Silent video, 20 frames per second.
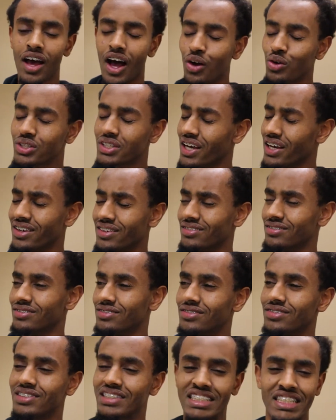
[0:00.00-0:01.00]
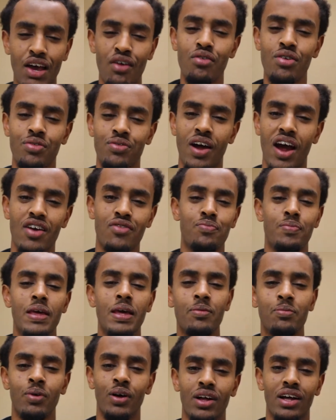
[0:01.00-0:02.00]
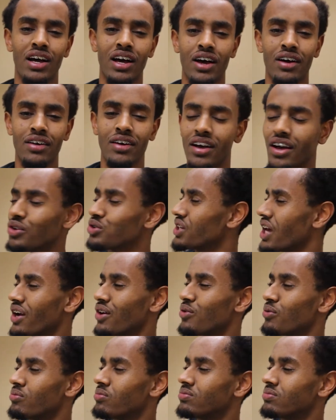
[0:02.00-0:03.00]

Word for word: I was like, seventy-five people? I was like,